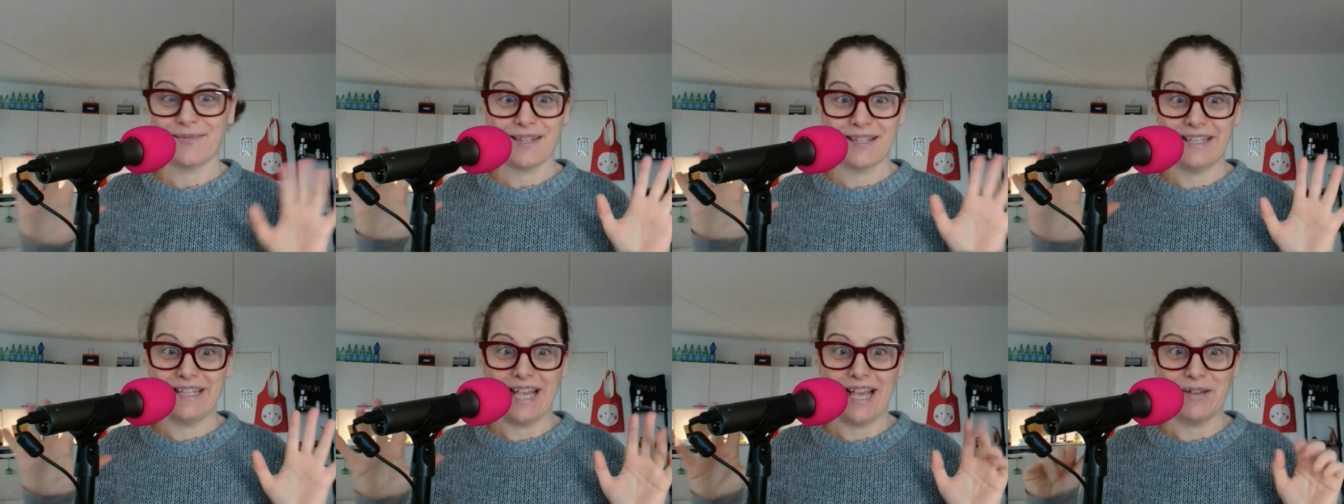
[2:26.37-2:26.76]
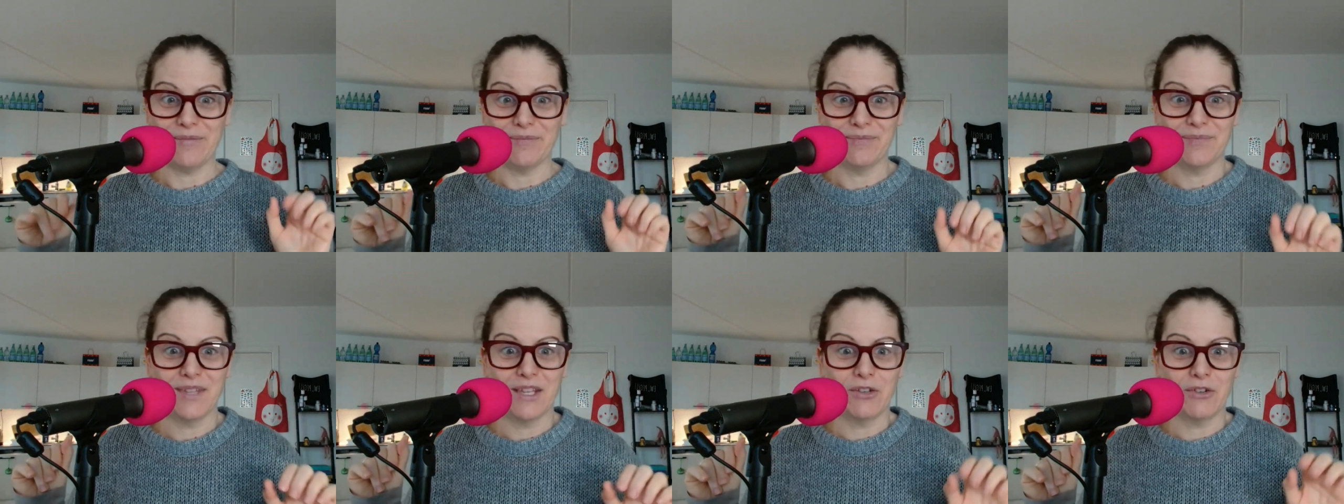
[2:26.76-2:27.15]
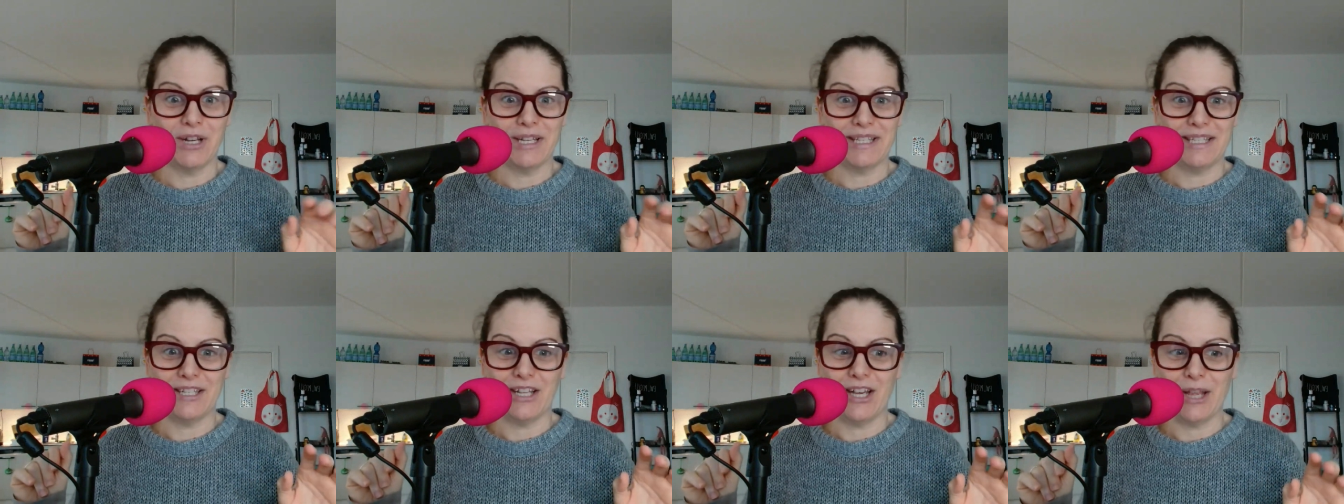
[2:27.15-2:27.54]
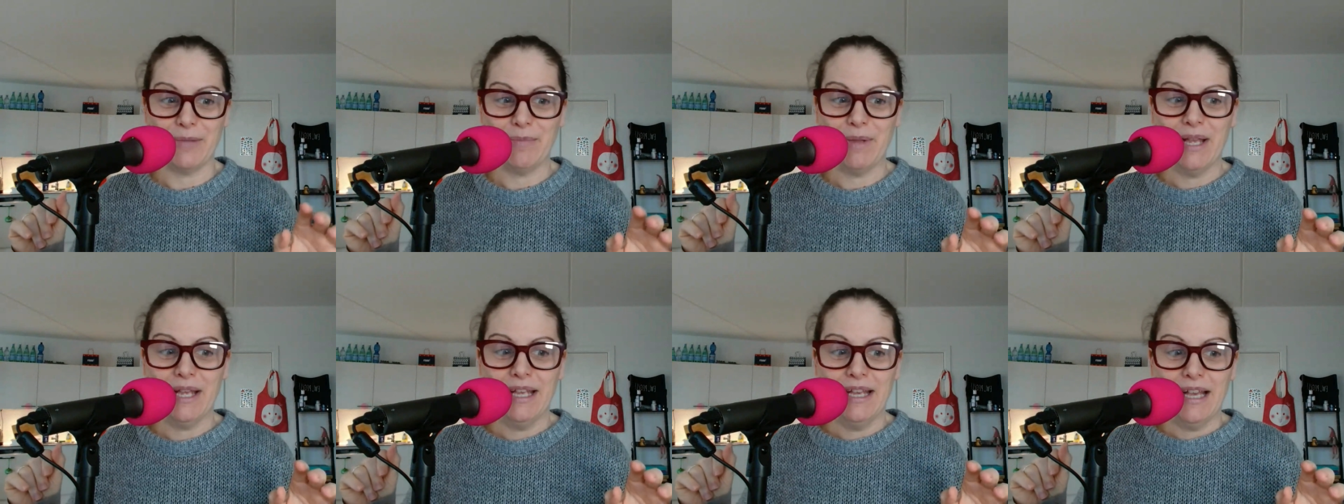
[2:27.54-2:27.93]
Yeah, crazy time.
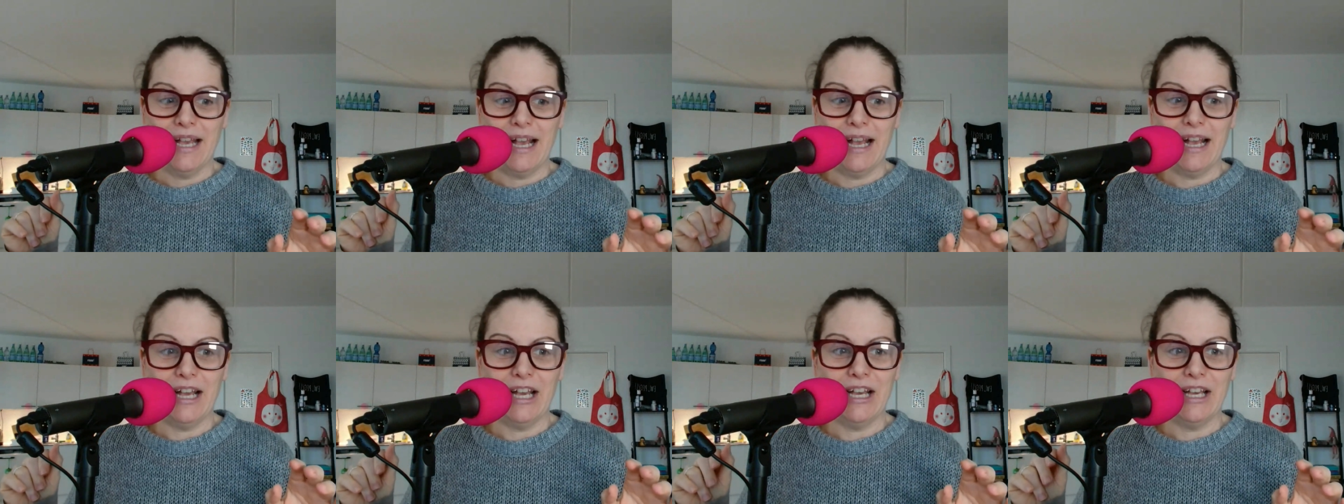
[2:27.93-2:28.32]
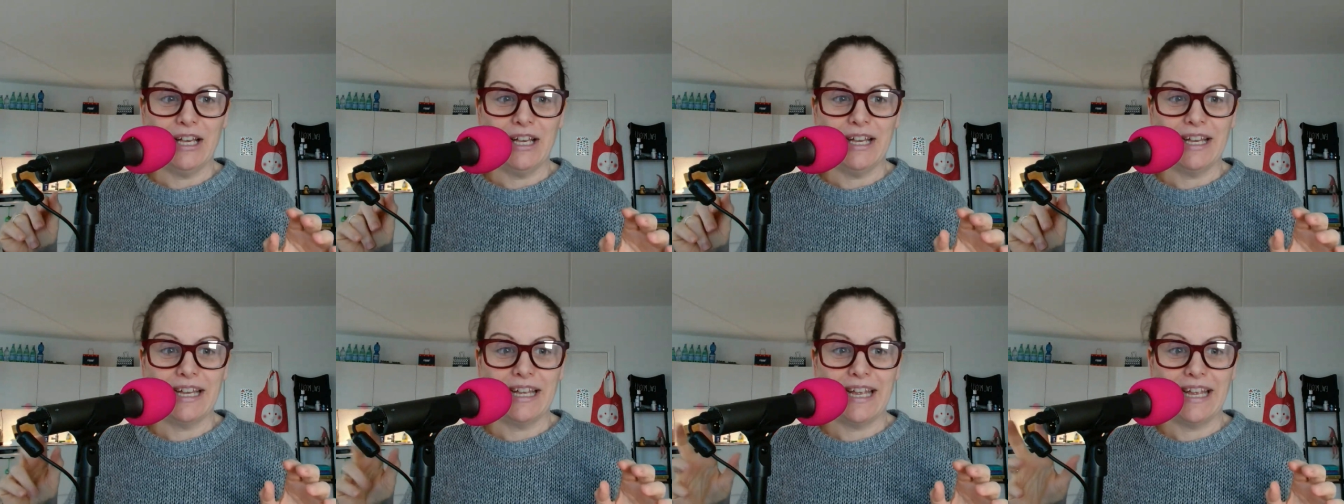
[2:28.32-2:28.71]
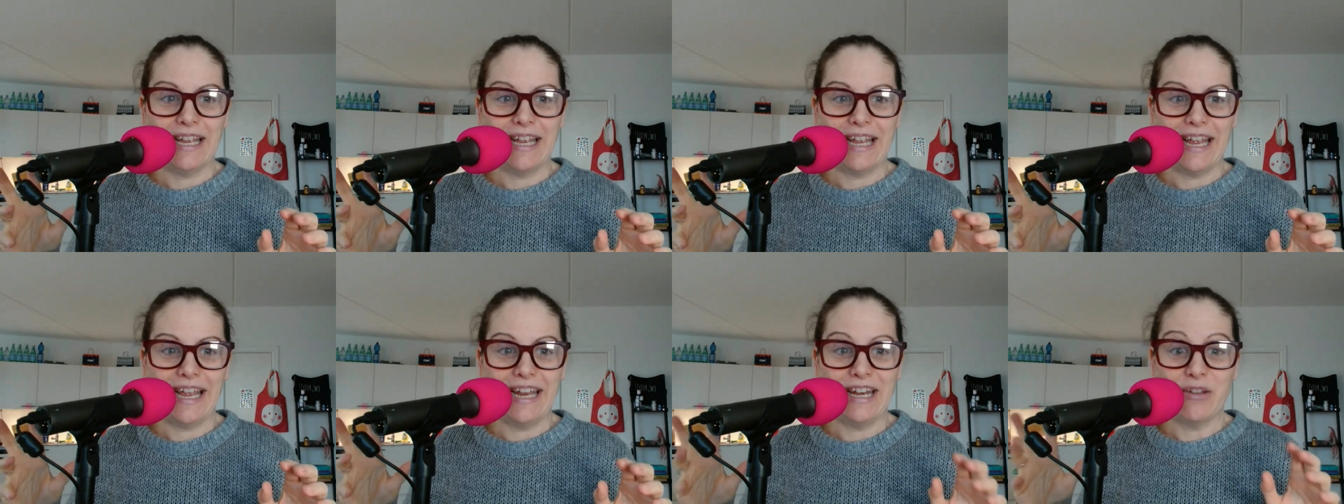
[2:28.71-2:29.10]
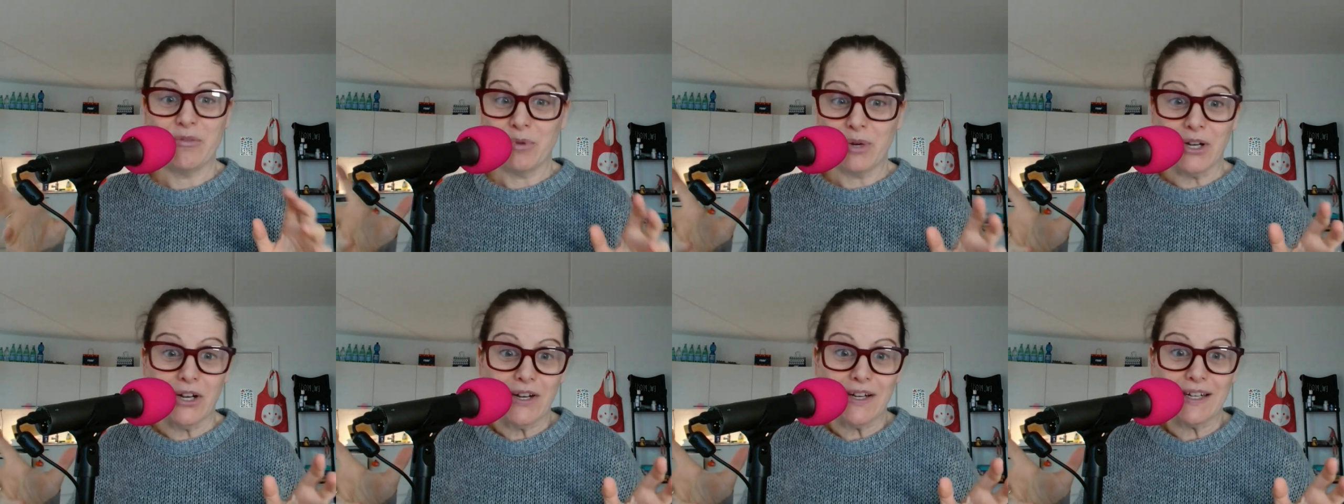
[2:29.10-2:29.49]
And it
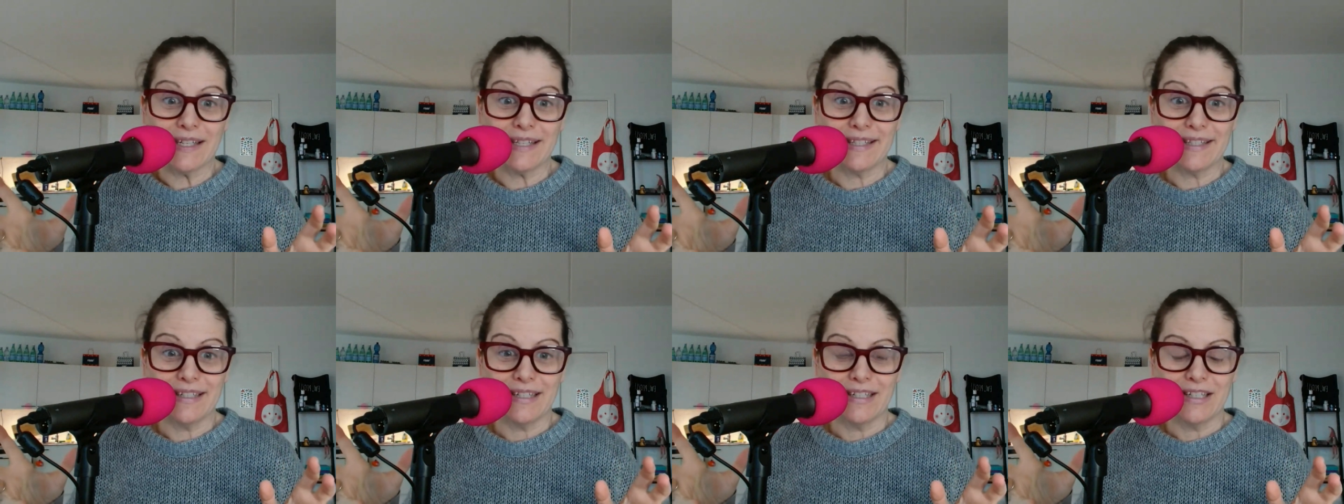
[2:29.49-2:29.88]
works.